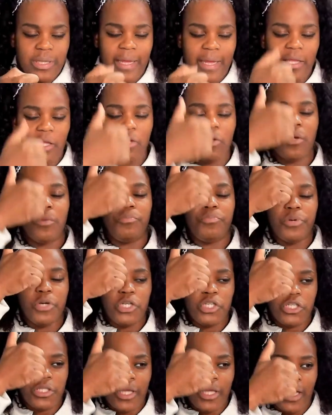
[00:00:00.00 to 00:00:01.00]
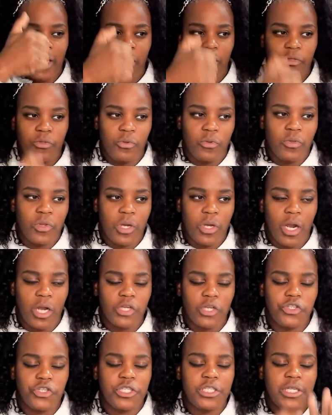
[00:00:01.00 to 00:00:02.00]
like you can push the air through the
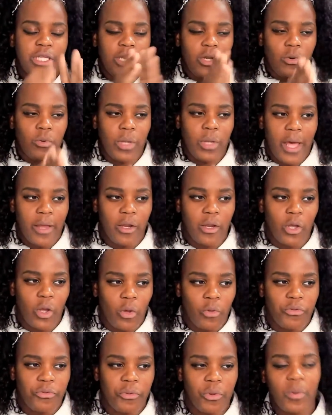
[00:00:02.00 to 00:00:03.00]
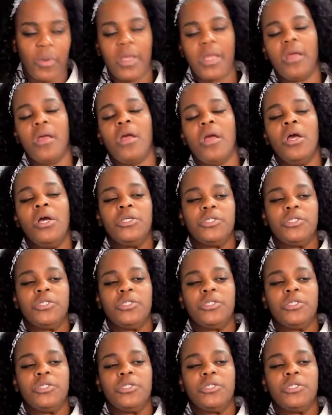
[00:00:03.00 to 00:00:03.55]
cartridge and it'll kind of go through it.